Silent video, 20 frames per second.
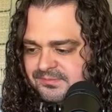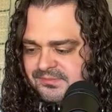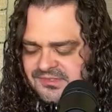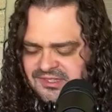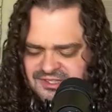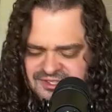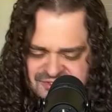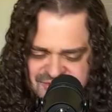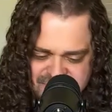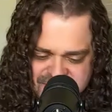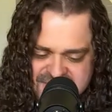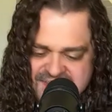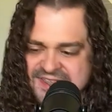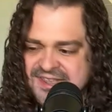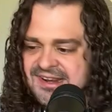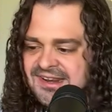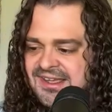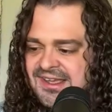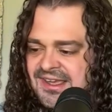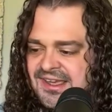So
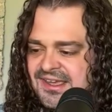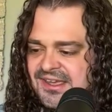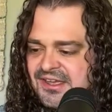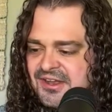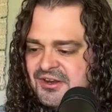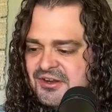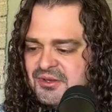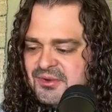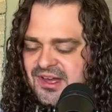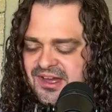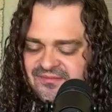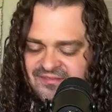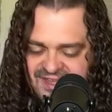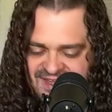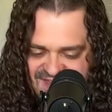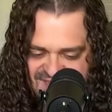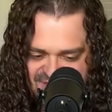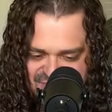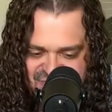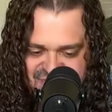again, here you have
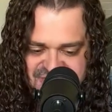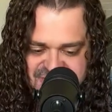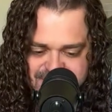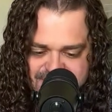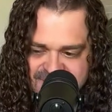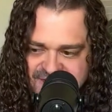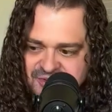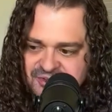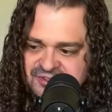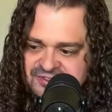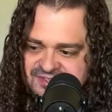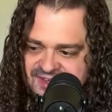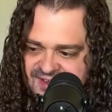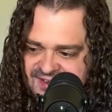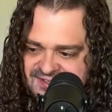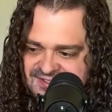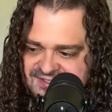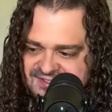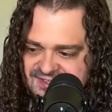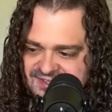ancient medical
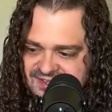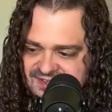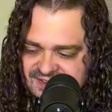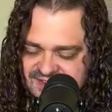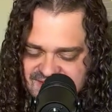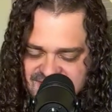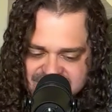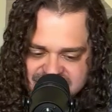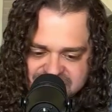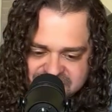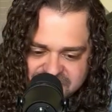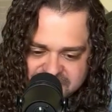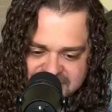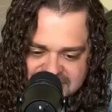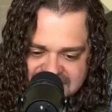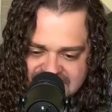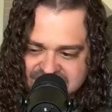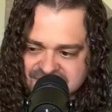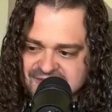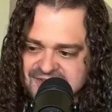texts, even from
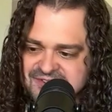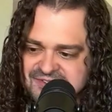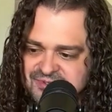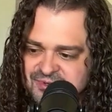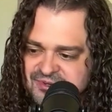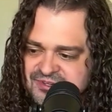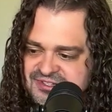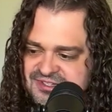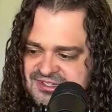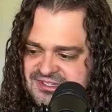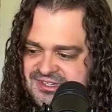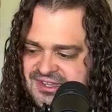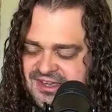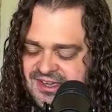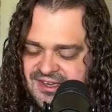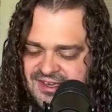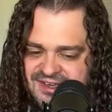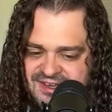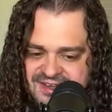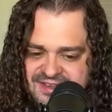Catholic sources,
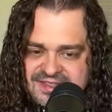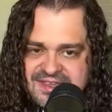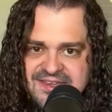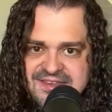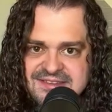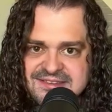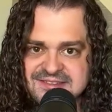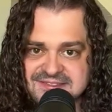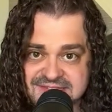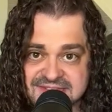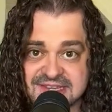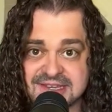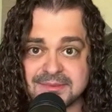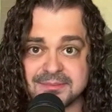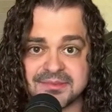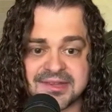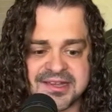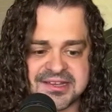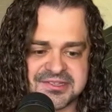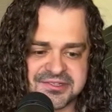and they can
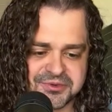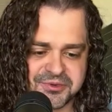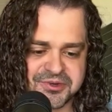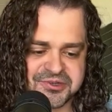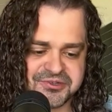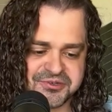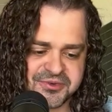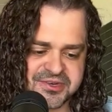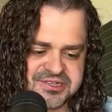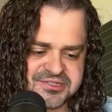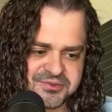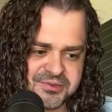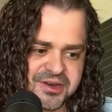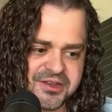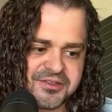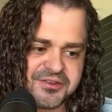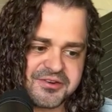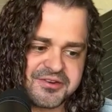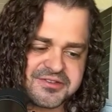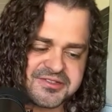seem like sorcery to
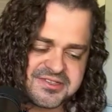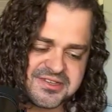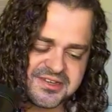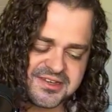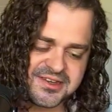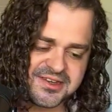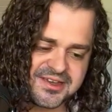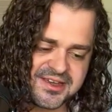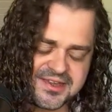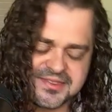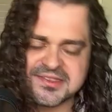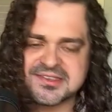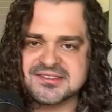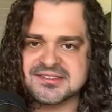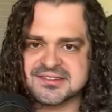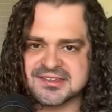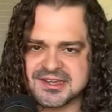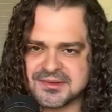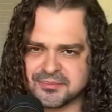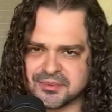others. And this
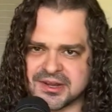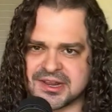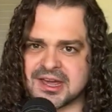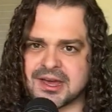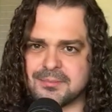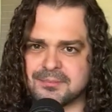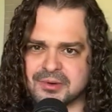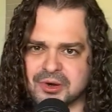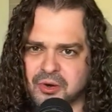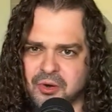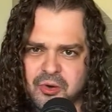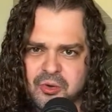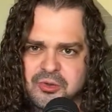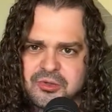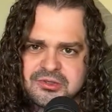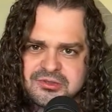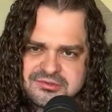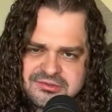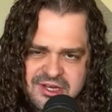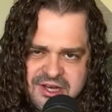can bring up a
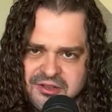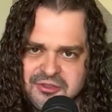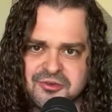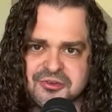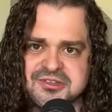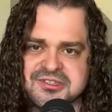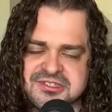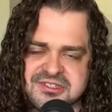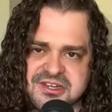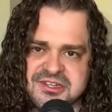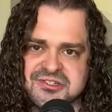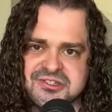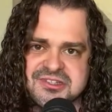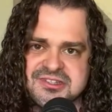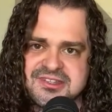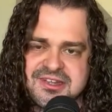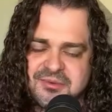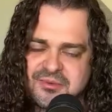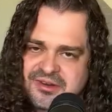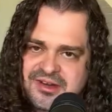whole other
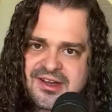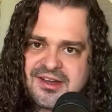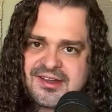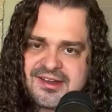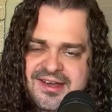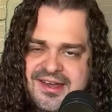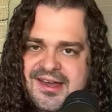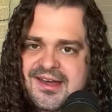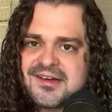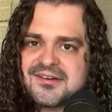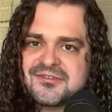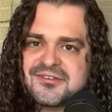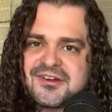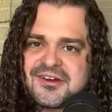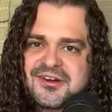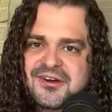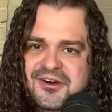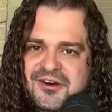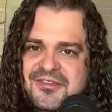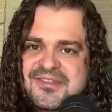discussion that we're not going to have
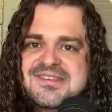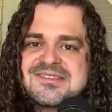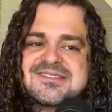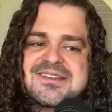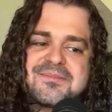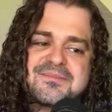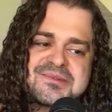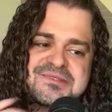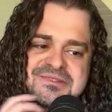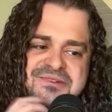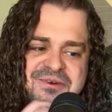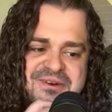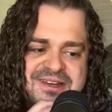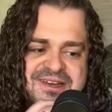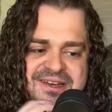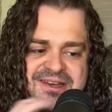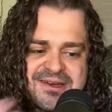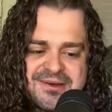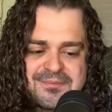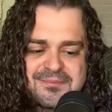on this episode,
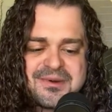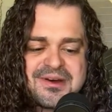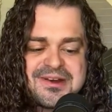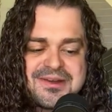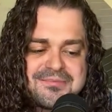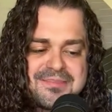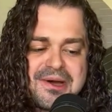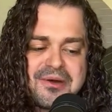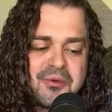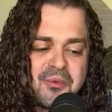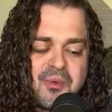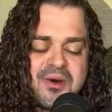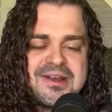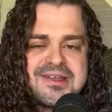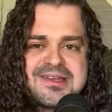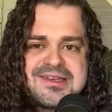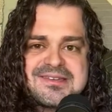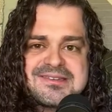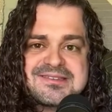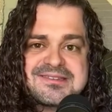but about what
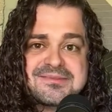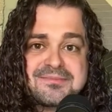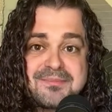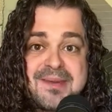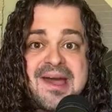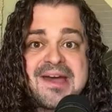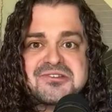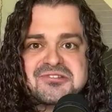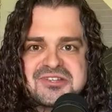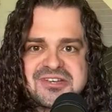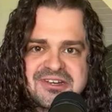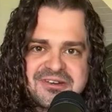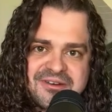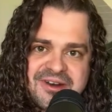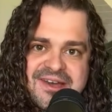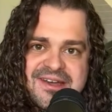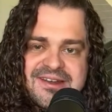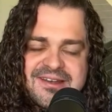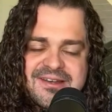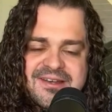is magic,
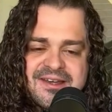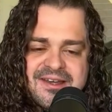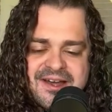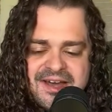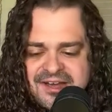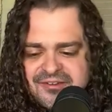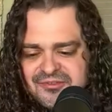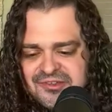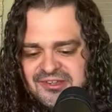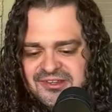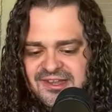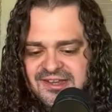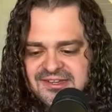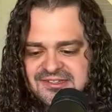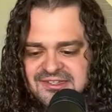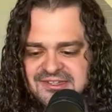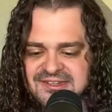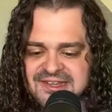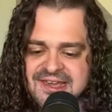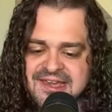right? I feel like
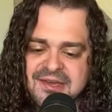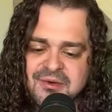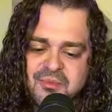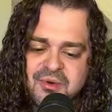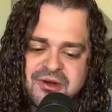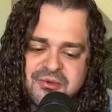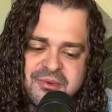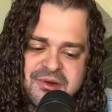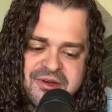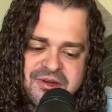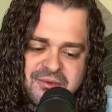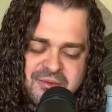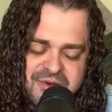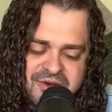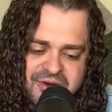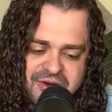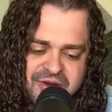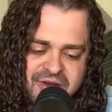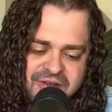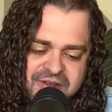today what we
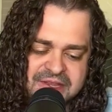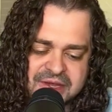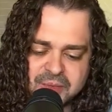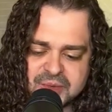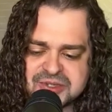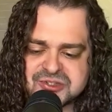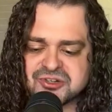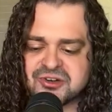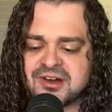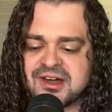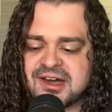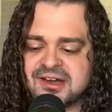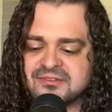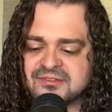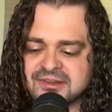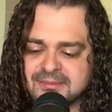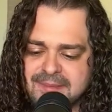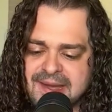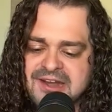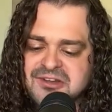are calling
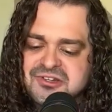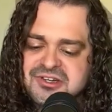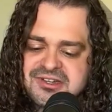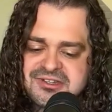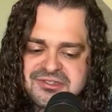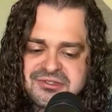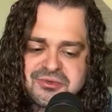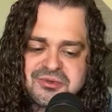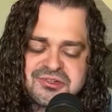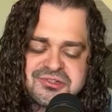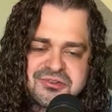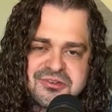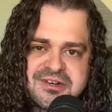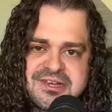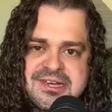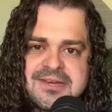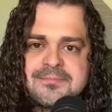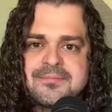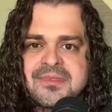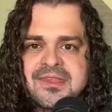witchcraft and magic and
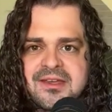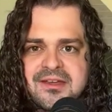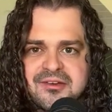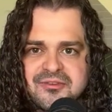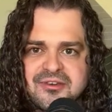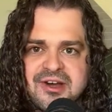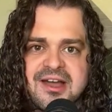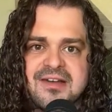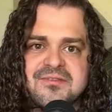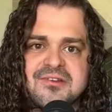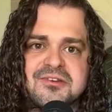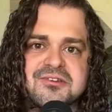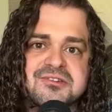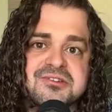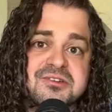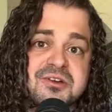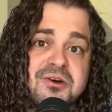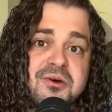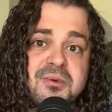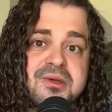sorcery, 5 years
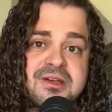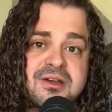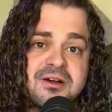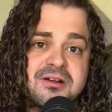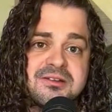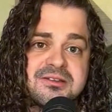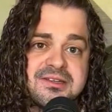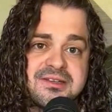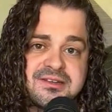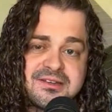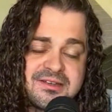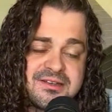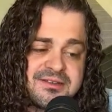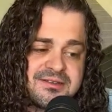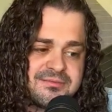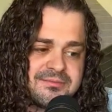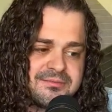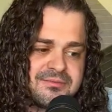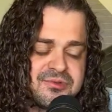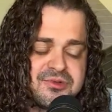ago we called it
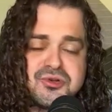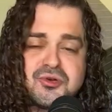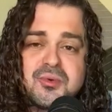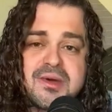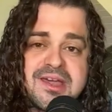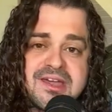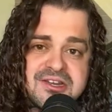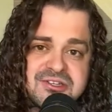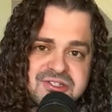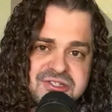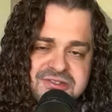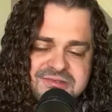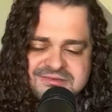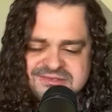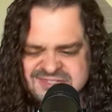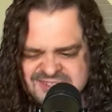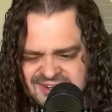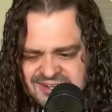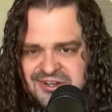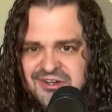New Age,
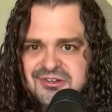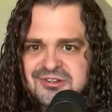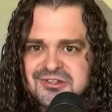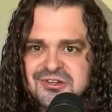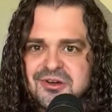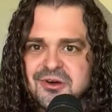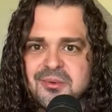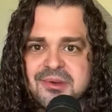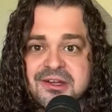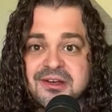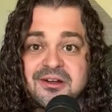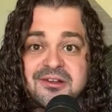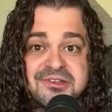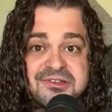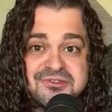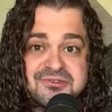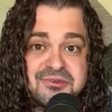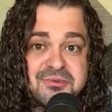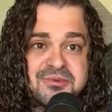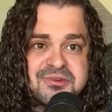10 years ago we called
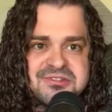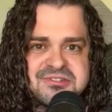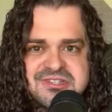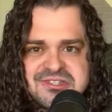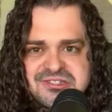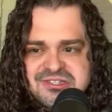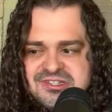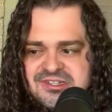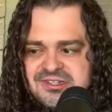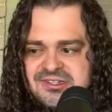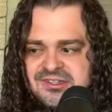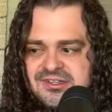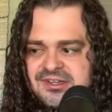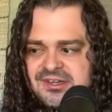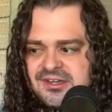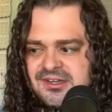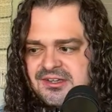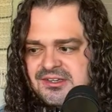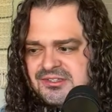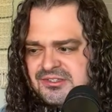it superstition.
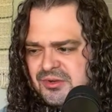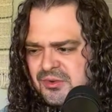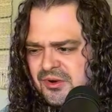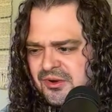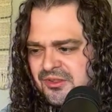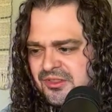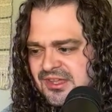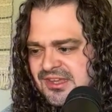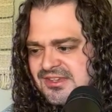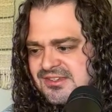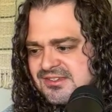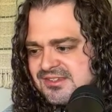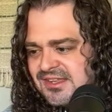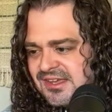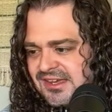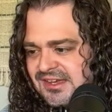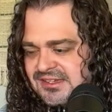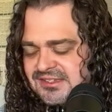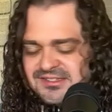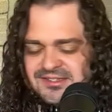So are these
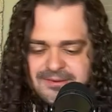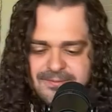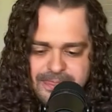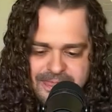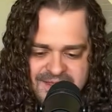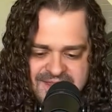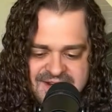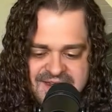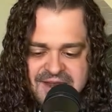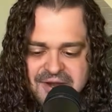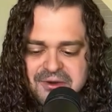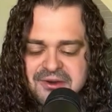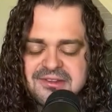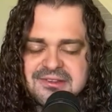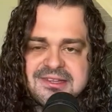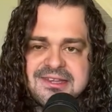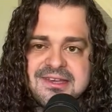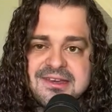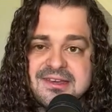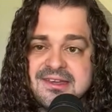things
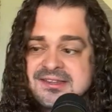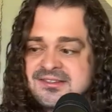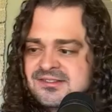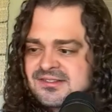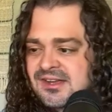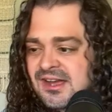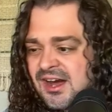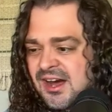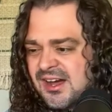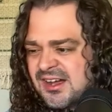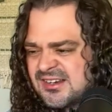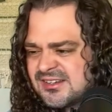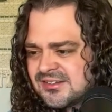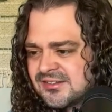inherently against God?